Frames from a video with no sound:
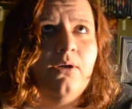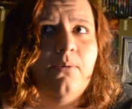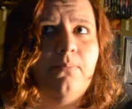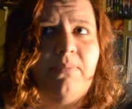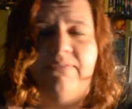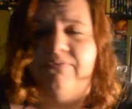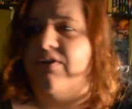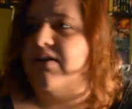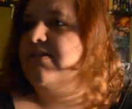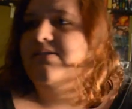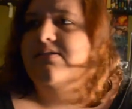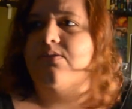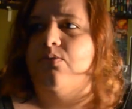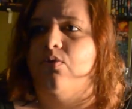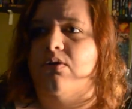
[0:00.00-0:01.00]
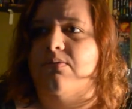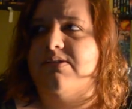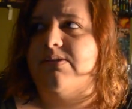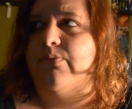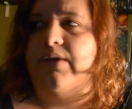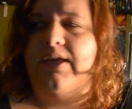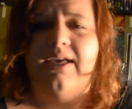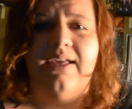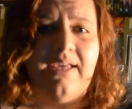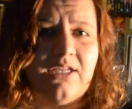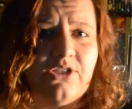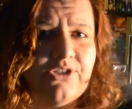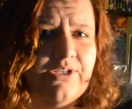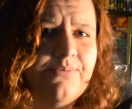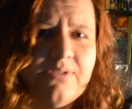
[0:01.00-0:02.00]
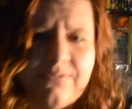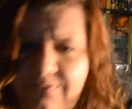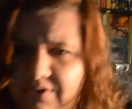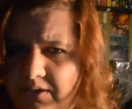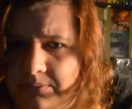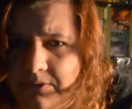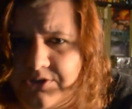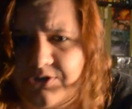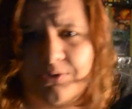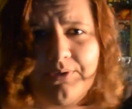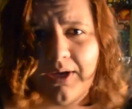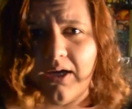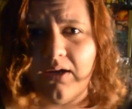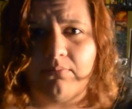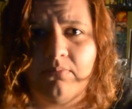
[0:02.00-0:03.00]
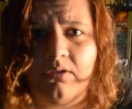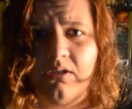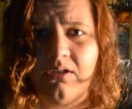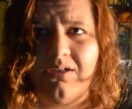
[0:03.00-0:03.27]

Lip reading: my friends or someone can't eat chips in front of me or chew gum.